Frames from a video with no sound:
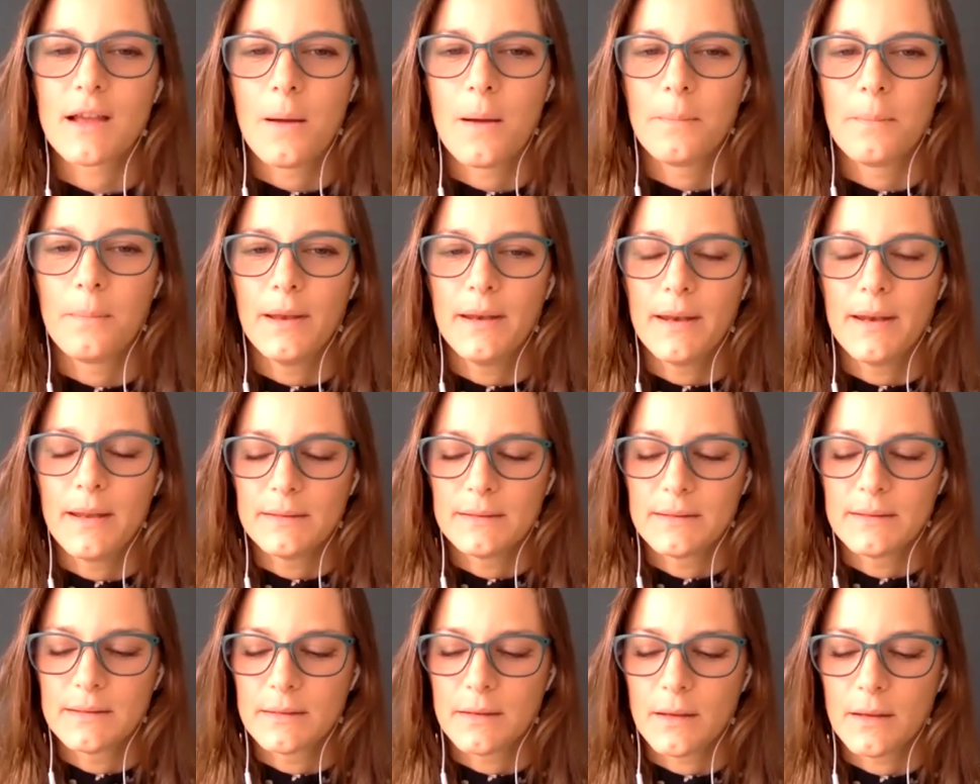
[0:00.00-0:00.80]

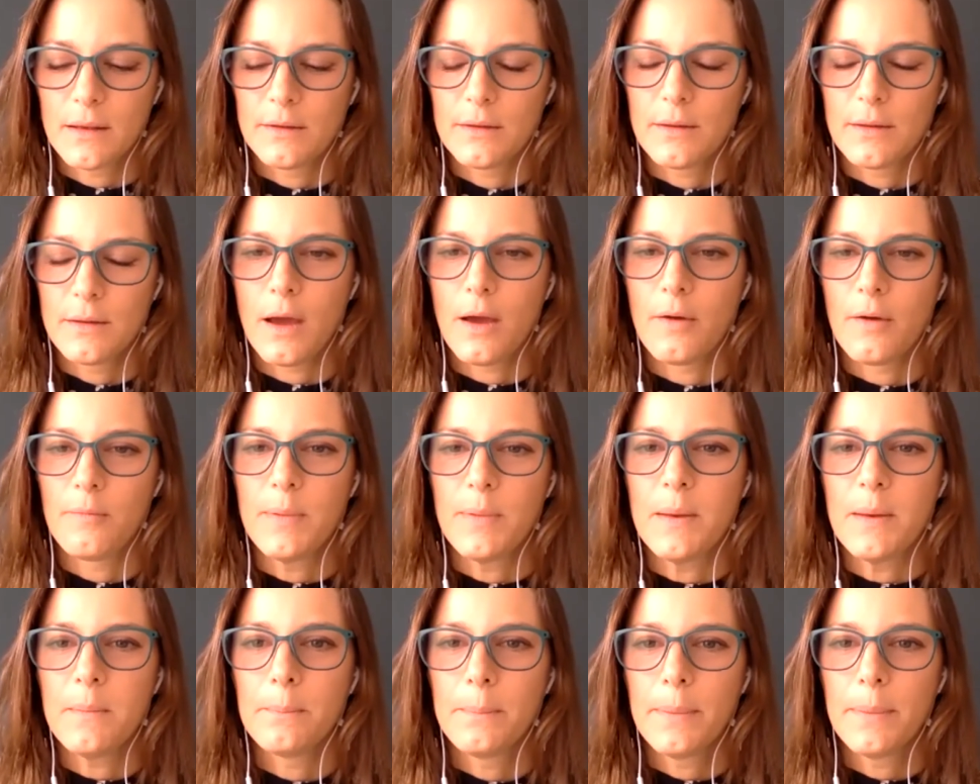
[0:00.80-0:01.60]
companies that have
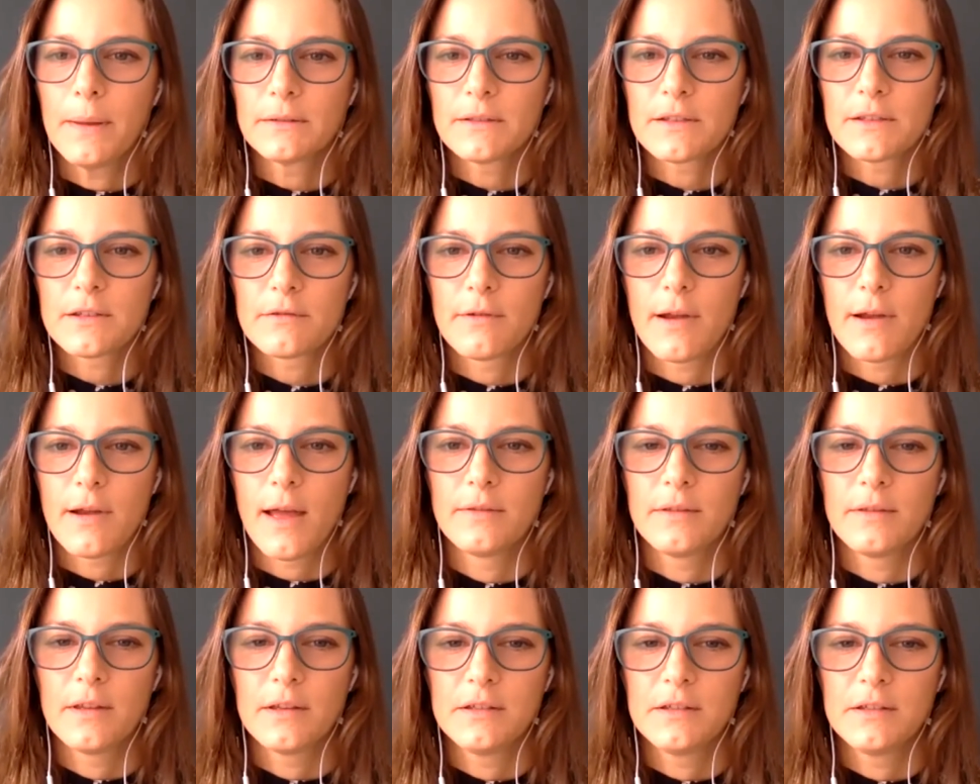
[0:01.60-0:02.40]
been built
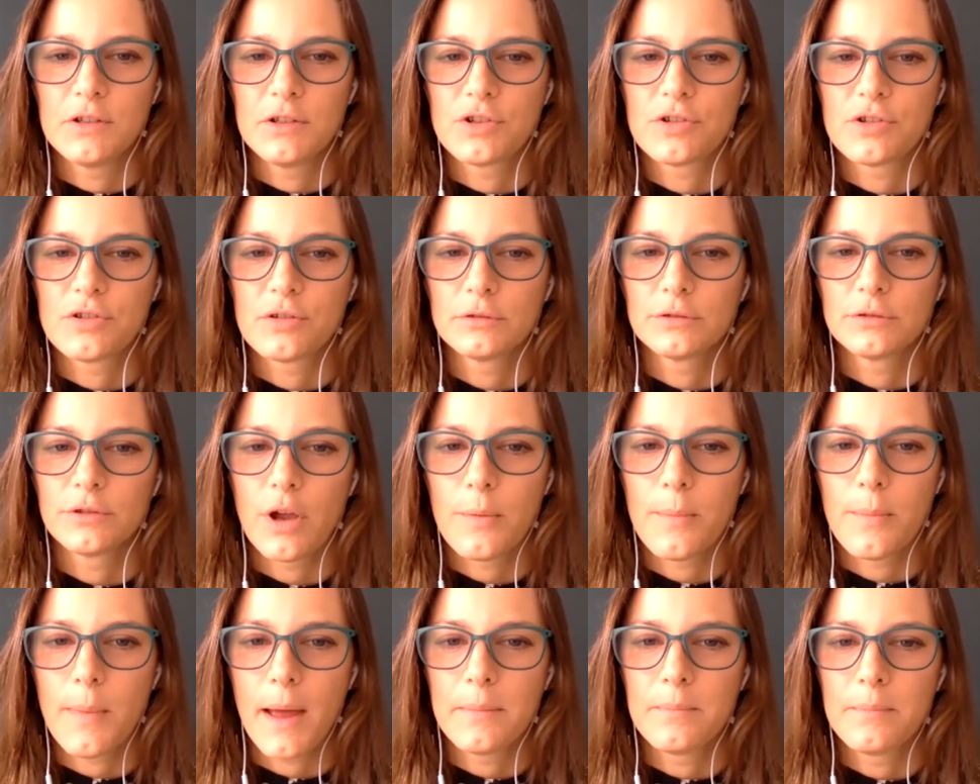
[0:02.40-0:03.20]
around the digital
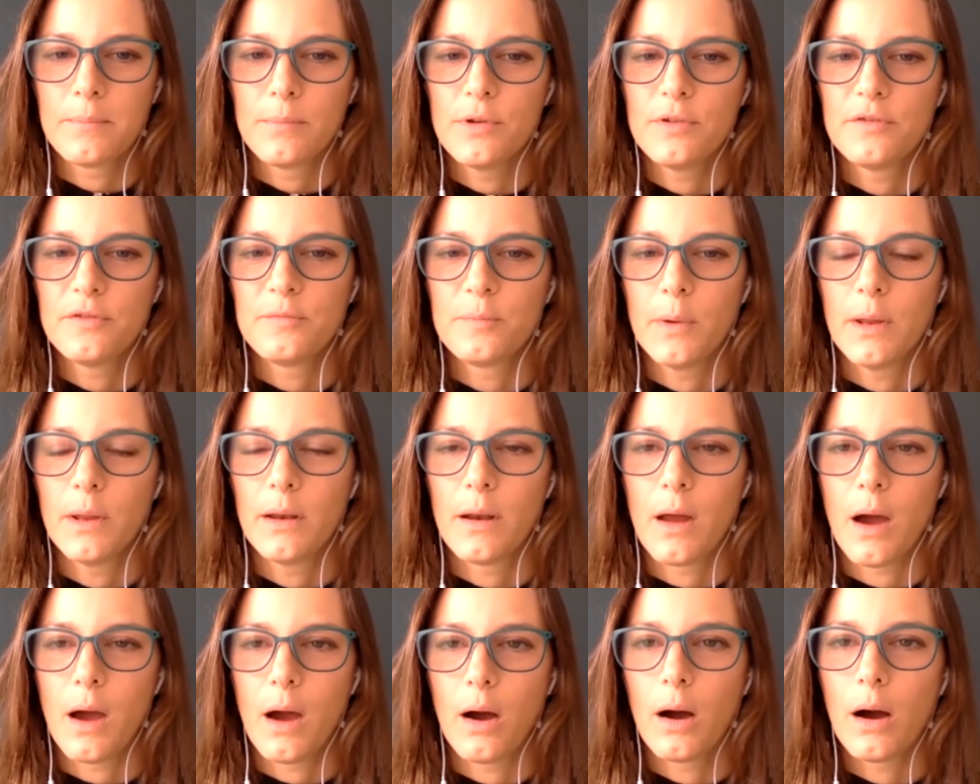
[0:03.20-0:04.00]
nomad
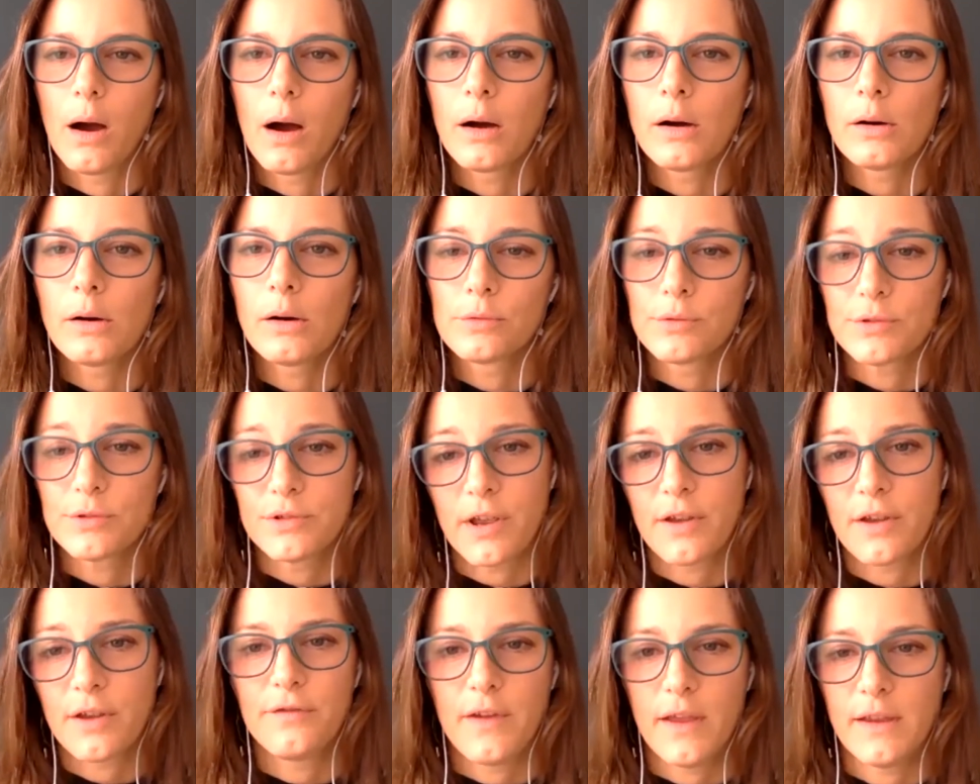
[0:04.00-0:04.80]
movement are
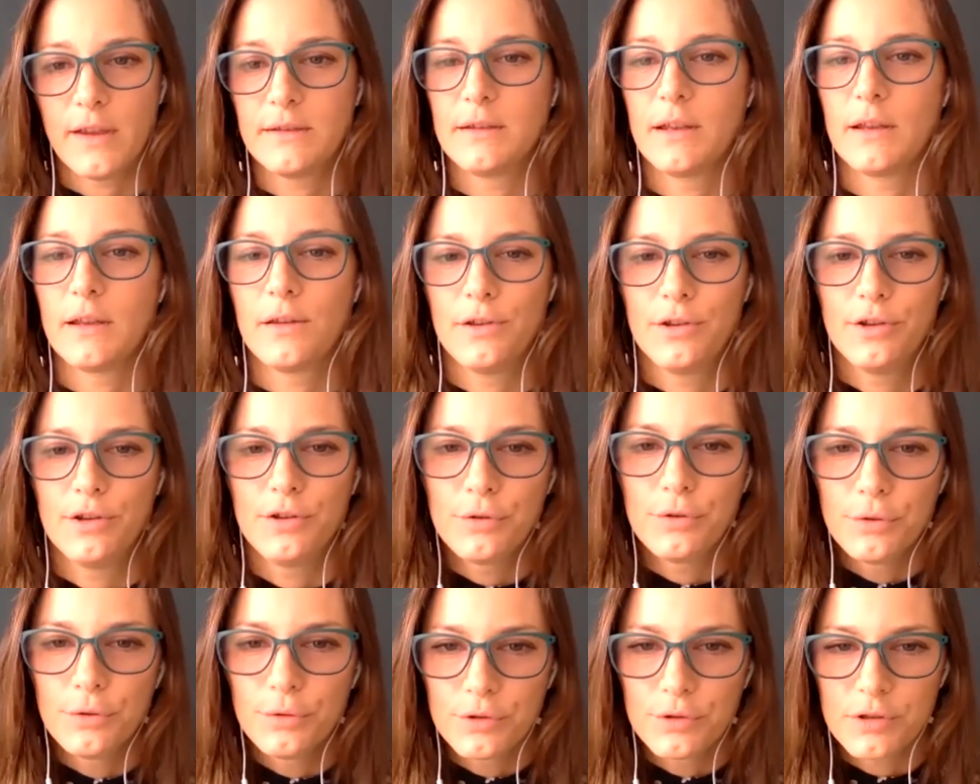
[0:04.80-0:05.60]
also facing
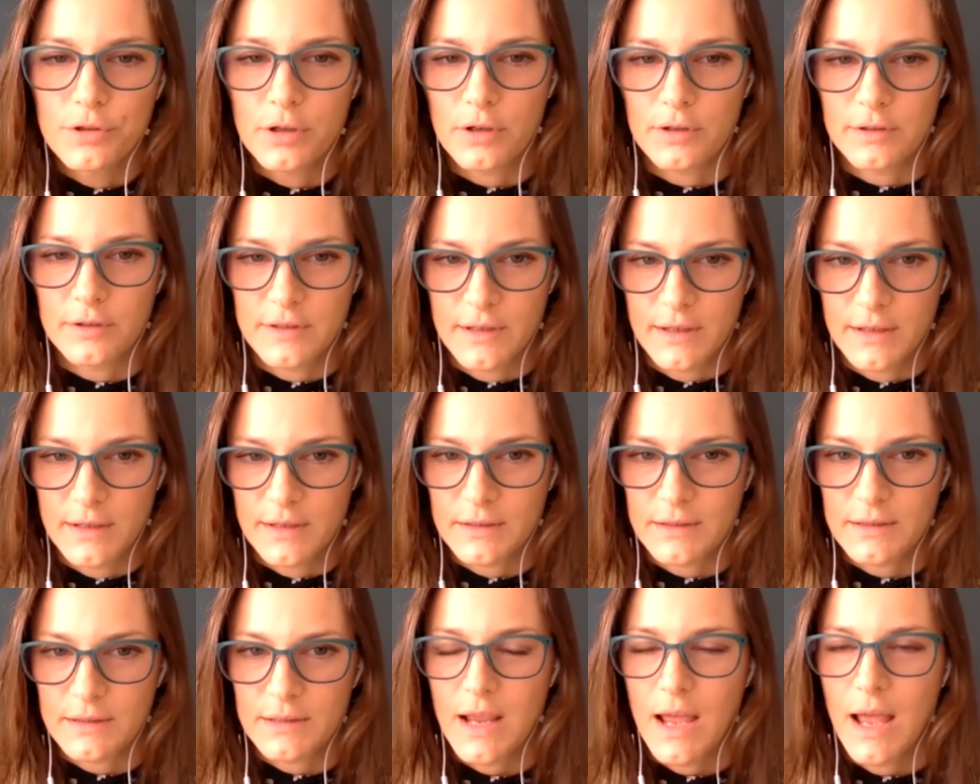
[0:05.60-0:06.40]
huge
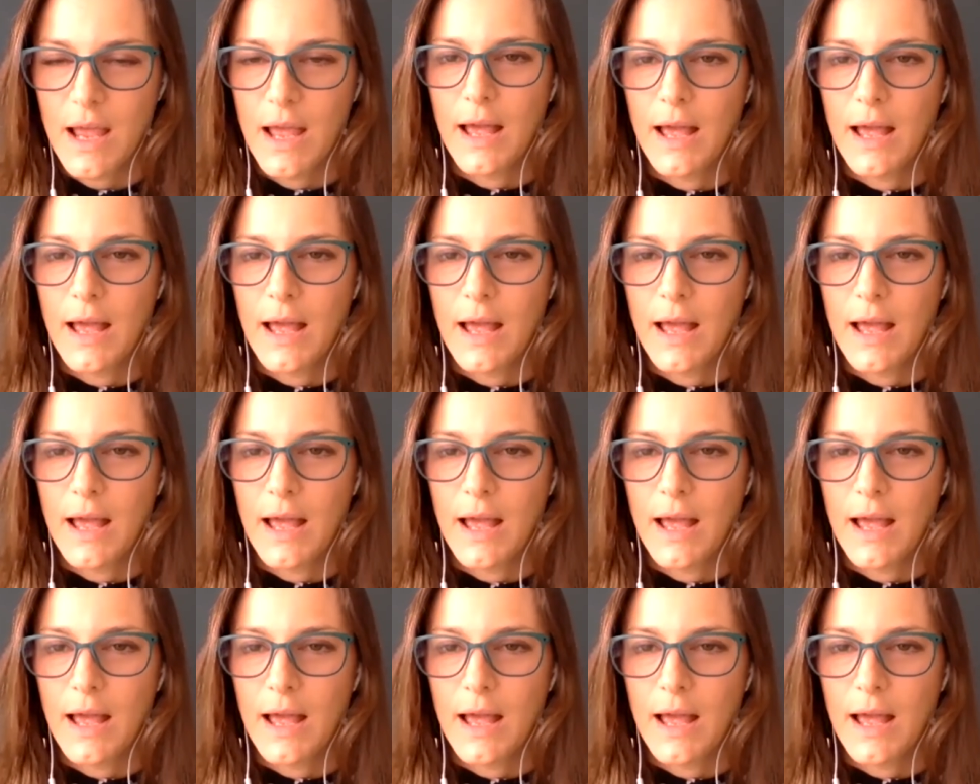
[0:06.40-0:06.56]
losses